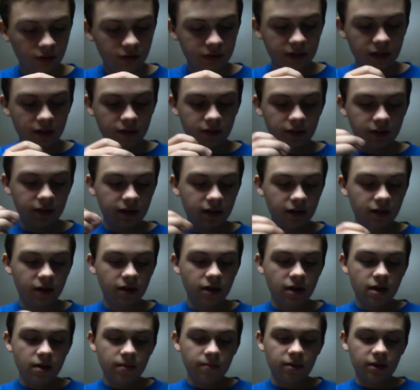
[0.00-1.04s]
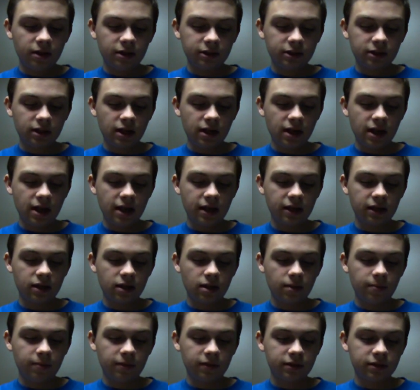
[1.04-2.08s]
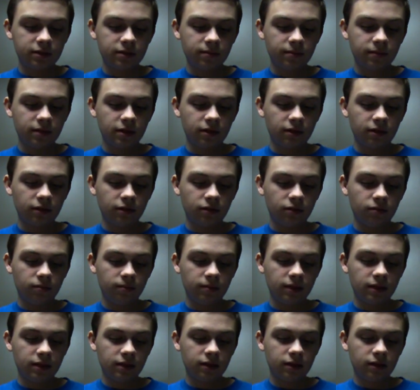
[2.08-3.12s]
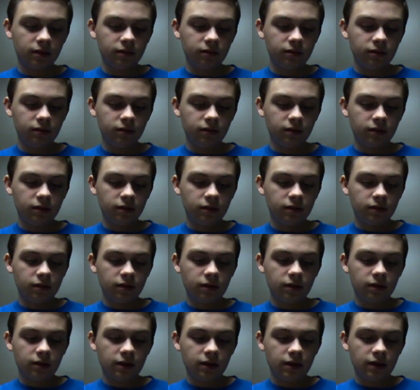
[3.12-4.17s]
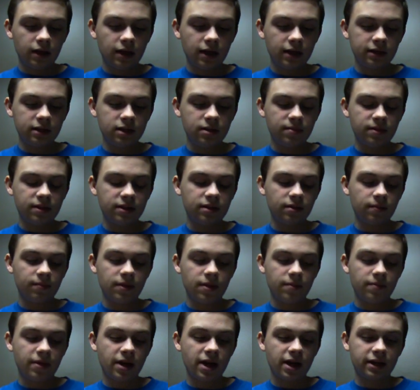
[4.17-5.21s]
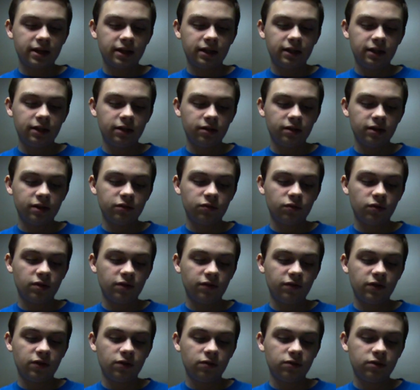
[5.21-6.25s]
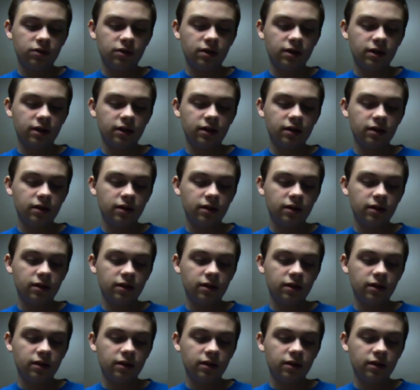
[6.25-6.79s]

look down in there, but it's kind of hanging up on something a little bit. It has to be something back in here. That's what it feels like.